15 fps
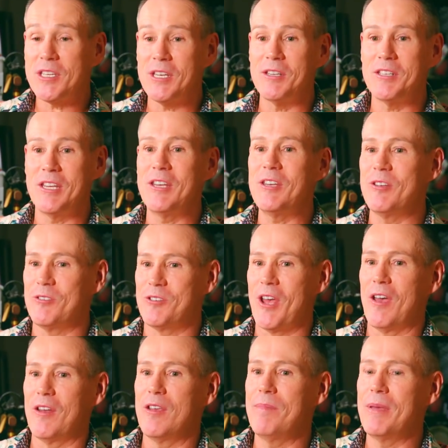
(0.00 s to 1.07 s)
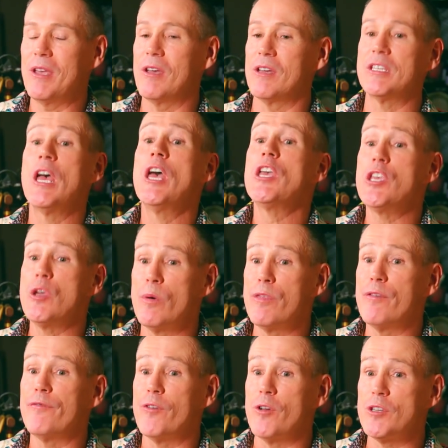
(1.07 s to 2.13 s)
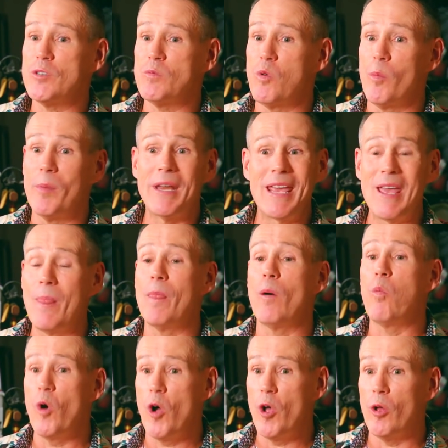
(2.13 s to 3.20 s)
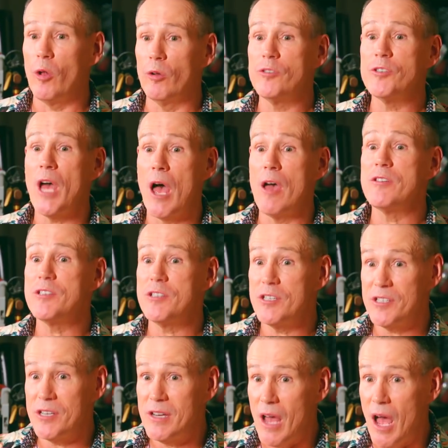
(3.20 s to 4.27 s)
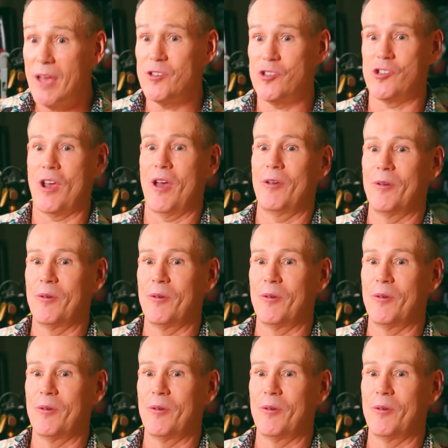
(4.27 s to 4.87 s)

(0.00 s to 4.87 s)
continue, Toni, because you were the first woman in the world to host a Tonight Show.